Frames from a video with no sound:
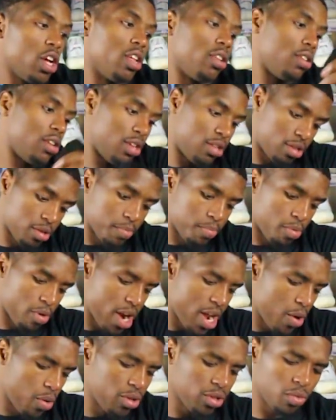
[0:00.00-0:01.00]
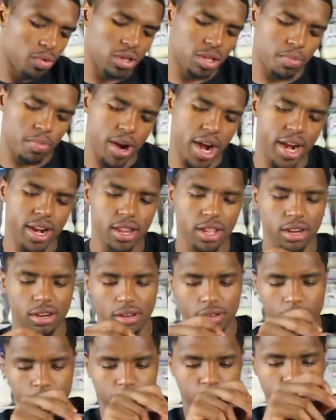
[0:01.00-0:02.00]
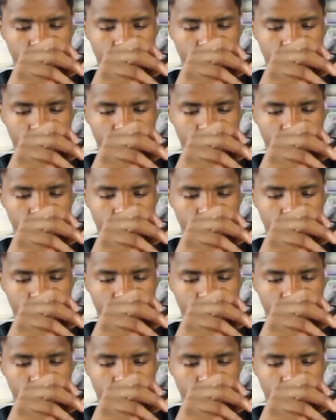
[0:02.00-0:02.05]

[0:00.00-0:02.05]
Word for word: It's, it's a brand. What, what's the brand of this?